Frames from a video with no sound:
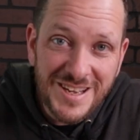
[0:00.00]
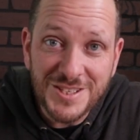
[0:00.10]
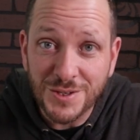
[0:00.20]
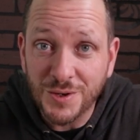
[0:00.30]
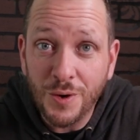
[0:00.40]

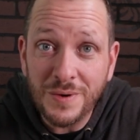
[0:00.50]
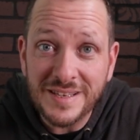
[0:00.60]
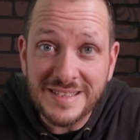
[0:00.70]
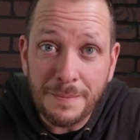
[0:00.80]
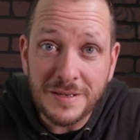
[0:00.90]
So the goal
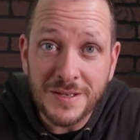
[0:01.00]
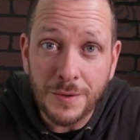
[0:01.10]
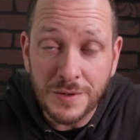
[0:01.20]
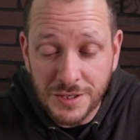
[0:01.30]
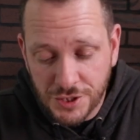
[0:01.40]
with this
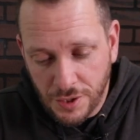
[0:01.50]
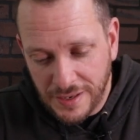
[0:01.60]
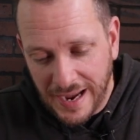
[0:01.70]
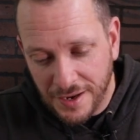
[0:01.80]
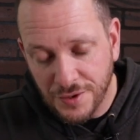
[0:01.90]
episode was to show
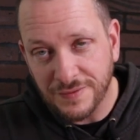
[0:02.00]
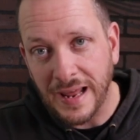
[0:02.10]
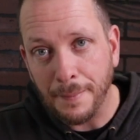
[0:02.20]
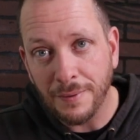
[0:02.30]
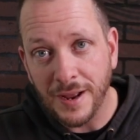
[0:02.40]
you how to do
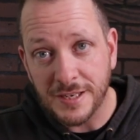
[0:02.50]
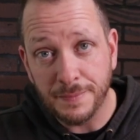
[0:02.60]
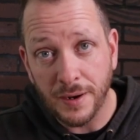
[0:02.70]
Flaperons,